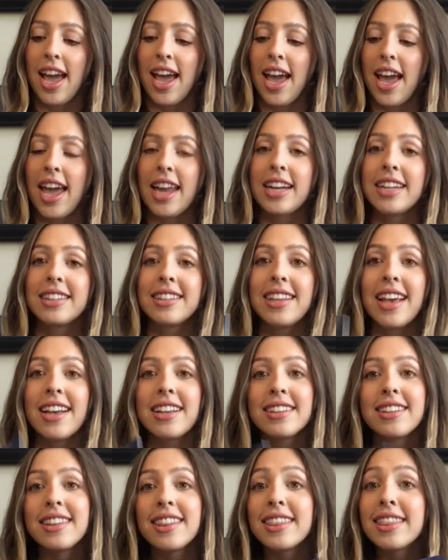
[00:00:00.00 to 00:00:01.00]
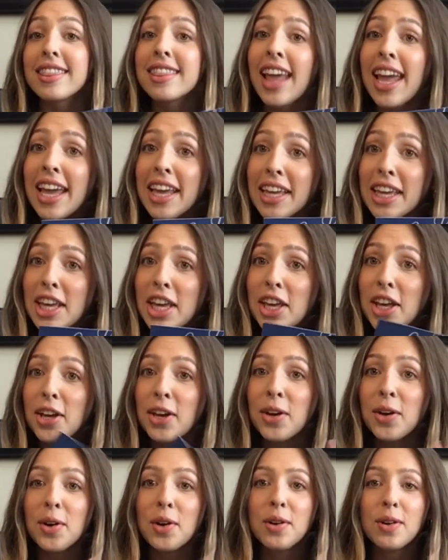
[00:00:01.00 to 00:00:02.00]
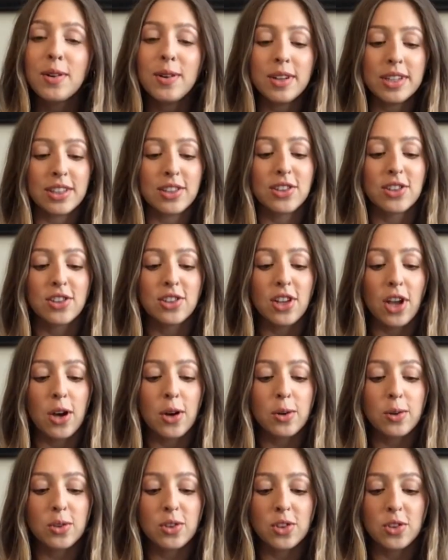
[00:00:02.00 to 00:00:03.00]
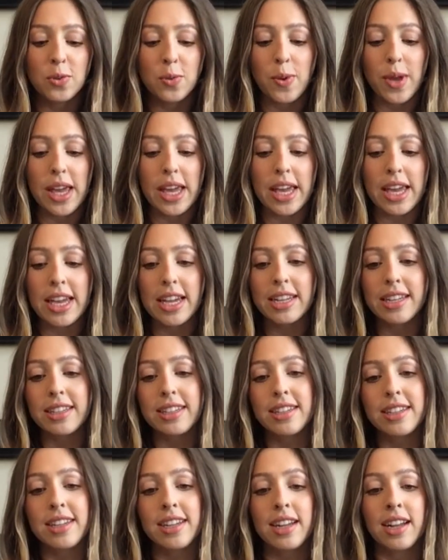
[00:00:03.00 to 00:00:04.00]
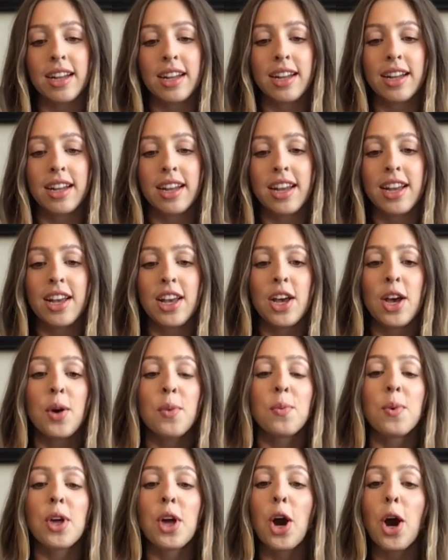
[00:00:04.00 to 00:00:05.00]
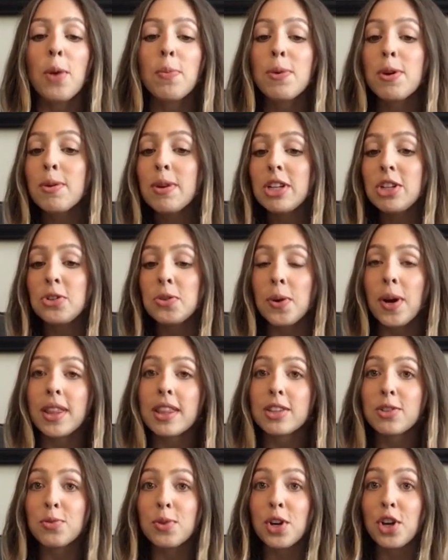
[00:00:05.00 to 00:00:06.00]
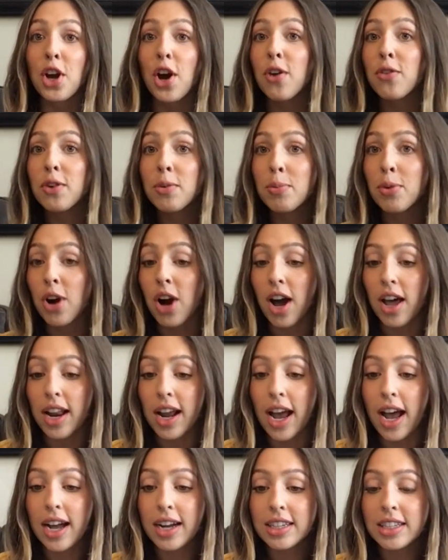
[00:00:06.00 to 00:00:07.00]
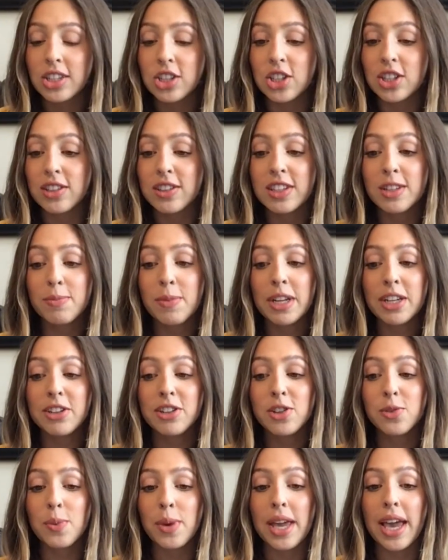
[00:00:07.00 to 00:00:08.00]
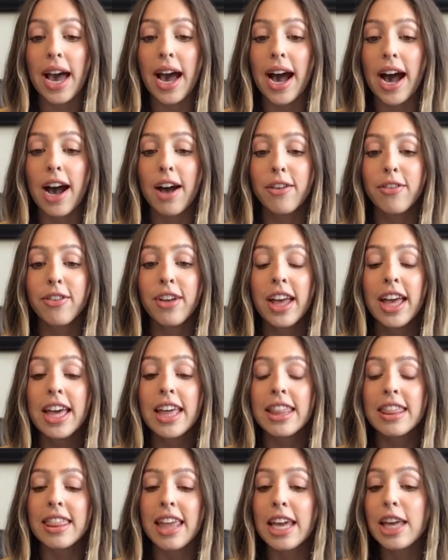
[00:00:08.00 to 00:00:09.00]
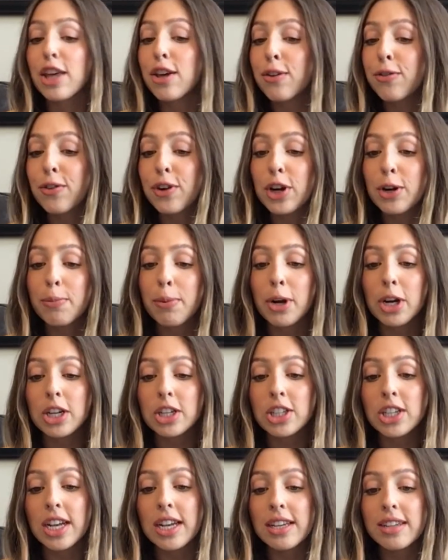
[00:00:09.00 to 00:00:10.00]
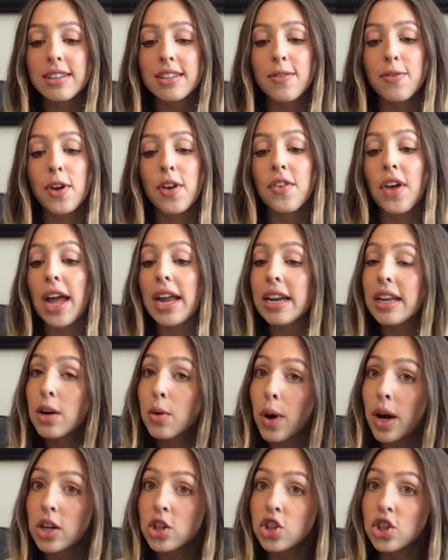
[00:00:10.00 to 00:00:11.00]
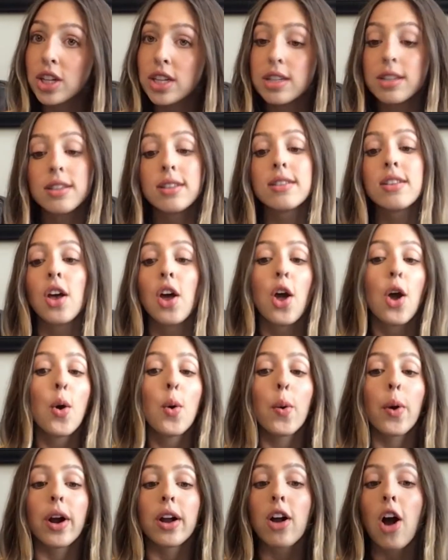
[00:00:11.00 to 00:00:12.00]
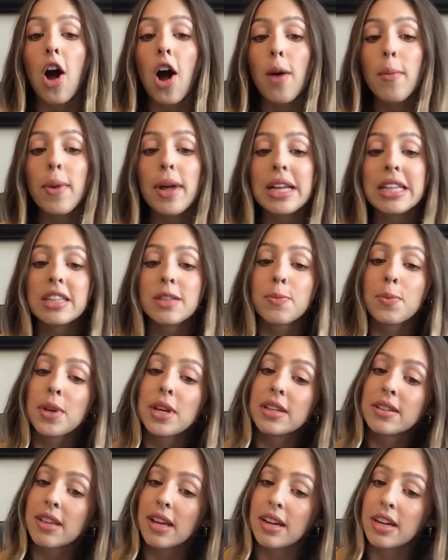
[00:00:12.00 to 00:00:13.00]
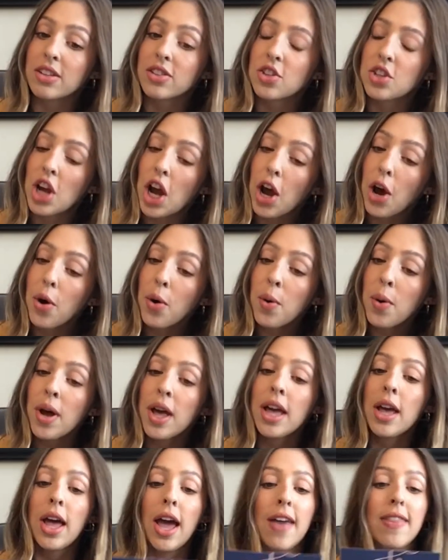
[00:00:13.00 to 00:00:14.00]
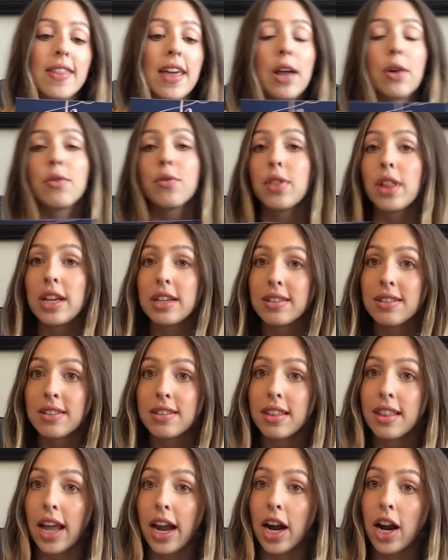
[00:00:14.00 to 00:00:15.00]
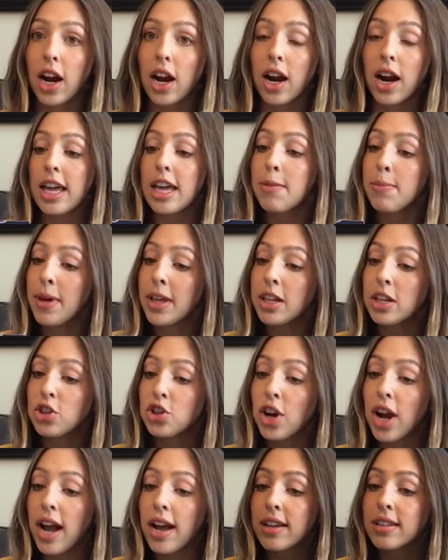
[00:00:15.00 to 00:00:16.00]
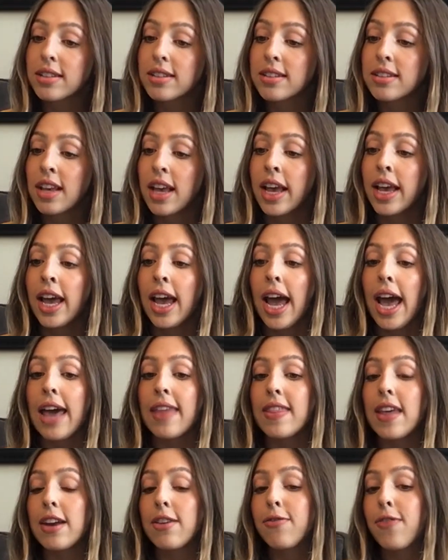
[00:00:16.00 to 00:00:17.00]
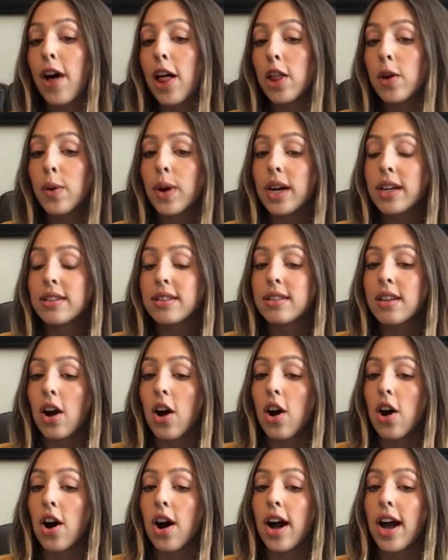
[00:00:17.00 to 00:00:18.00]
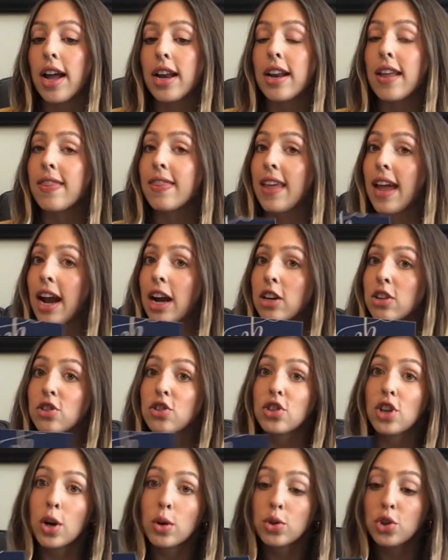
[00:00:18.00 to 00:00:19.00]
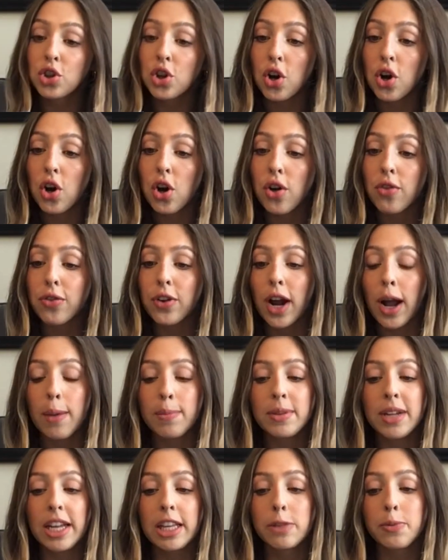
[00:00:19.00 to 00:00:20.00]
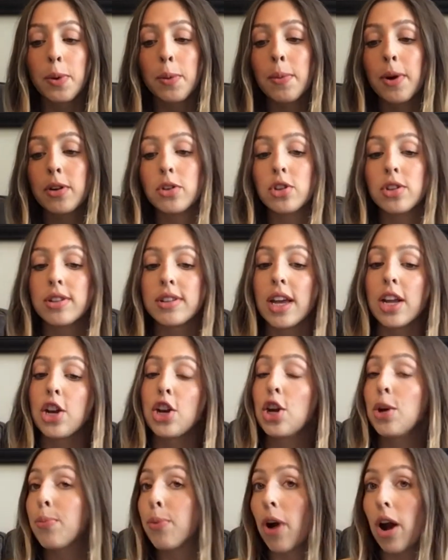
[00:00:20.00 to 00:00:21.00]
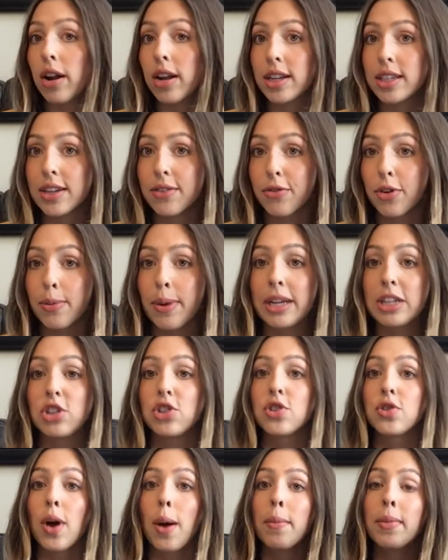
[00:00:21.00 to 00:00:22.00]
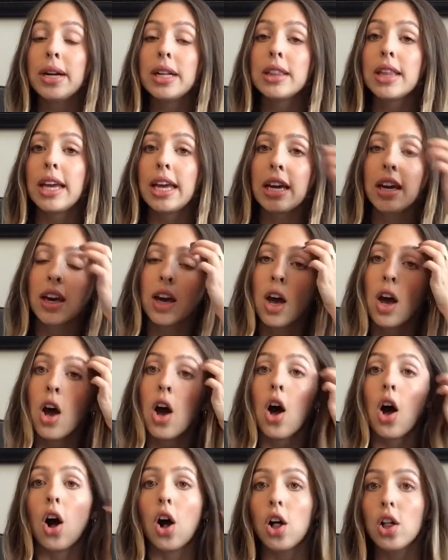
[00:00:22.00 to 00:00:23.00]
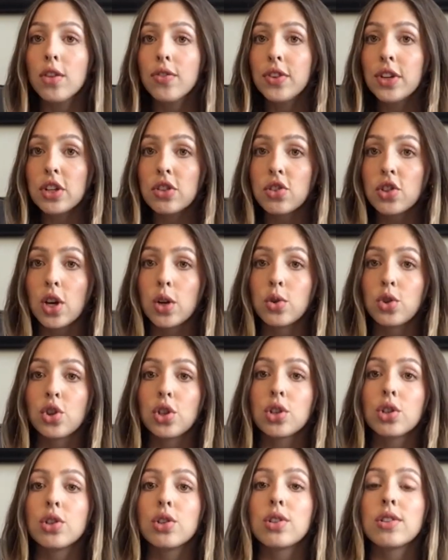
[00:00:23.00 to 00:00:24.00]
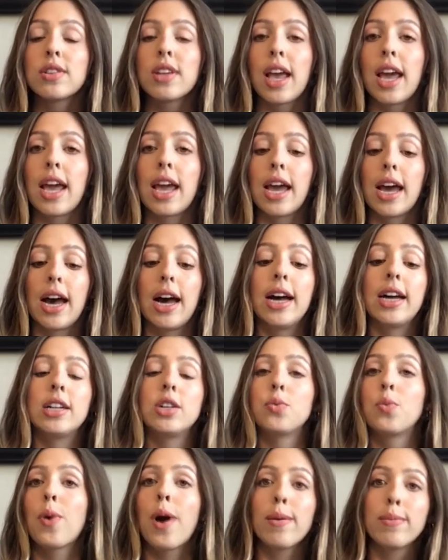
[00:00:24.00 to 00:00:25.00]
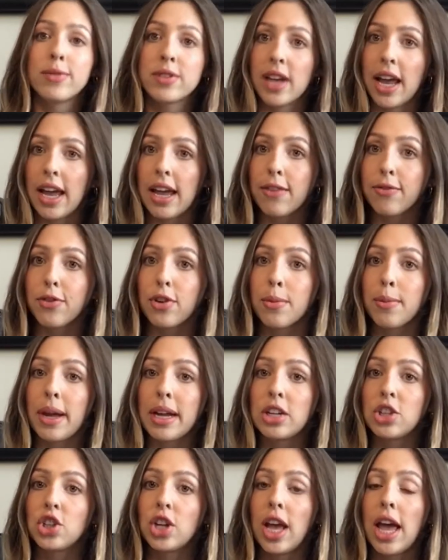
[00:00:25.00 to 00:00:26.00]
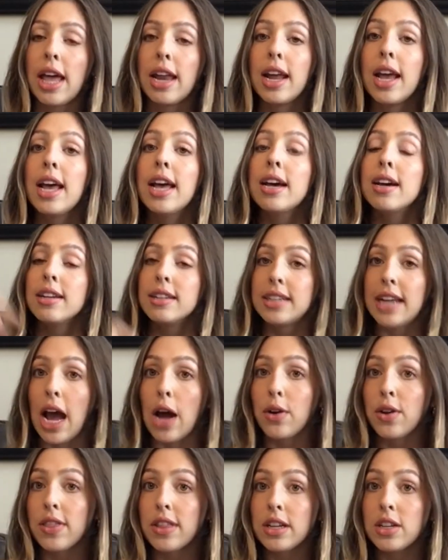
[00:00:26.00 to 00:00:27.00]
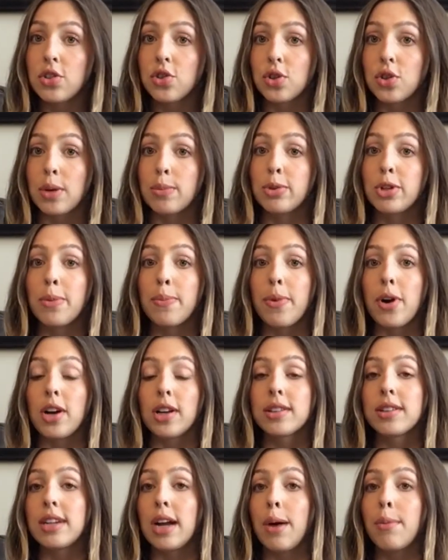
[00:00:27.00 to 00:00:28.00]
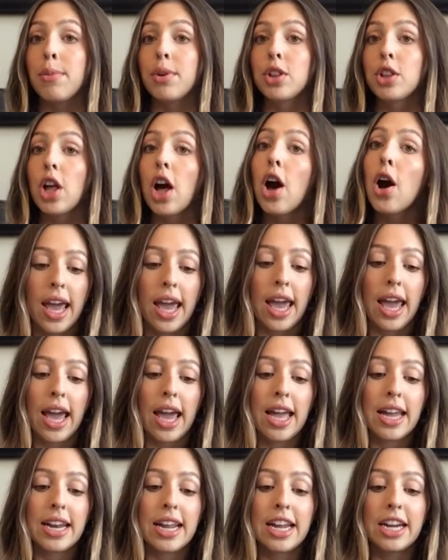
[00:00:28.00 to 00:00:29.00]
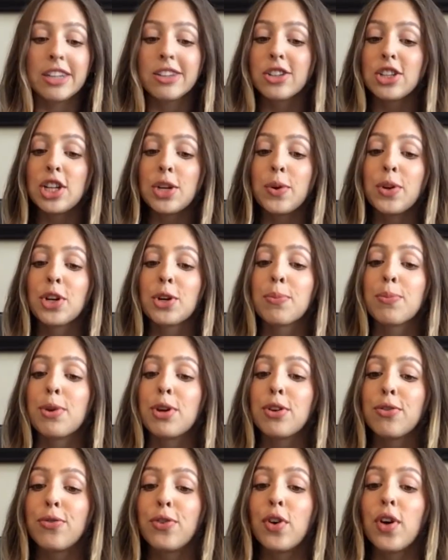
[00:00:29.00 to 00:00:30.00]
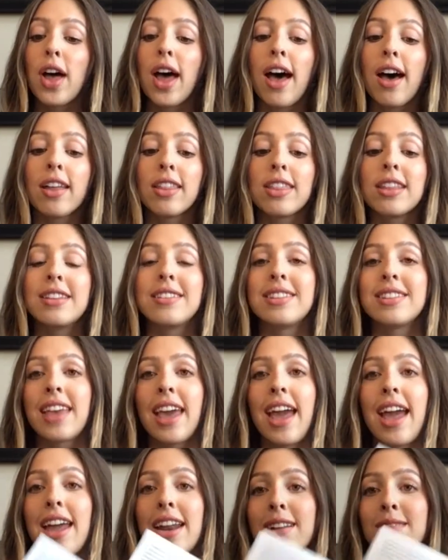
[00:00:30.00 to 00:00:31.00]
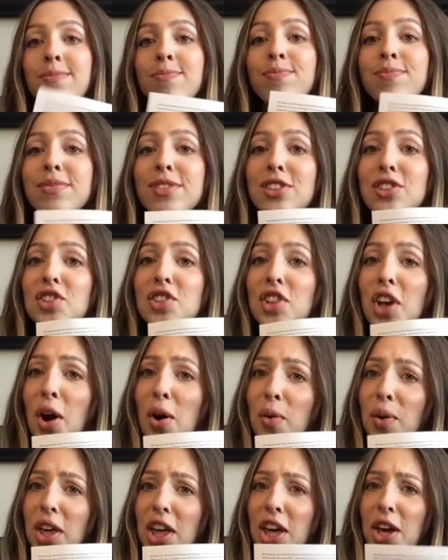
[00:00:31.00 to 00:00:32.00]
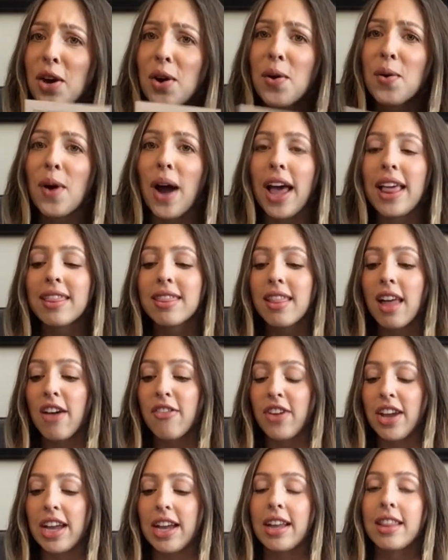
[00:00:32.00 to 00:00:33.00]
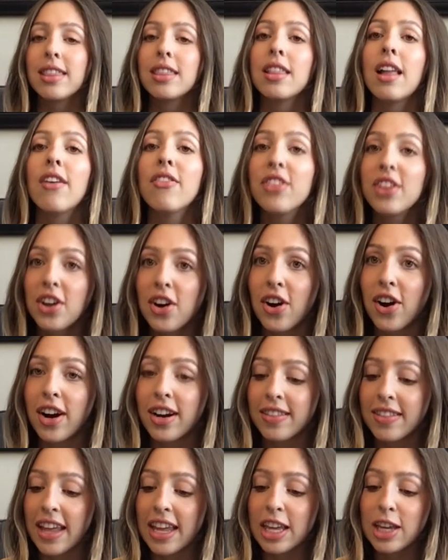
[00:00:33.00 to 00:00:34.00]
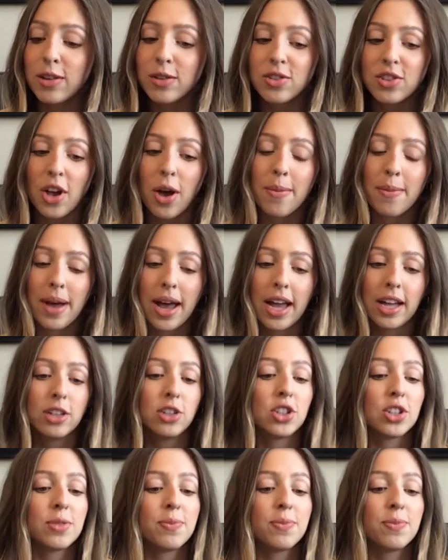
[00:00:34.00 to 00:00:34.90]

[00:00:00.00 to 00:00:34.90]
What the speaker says: And it says, thank you, so sweet. We hope you enjoy this RENOVA product just as much as we have. Thank you for your purchase. If you have any questions or comments, please let us know. And they list their email address, and then follow us on their social for updates, promotions, and new product information. So I'm gonna link all of their socials and website information down in the description box down below. And here's to you and your beautiful, healthy skin. So cute, I love it. Love the card, thank you so much.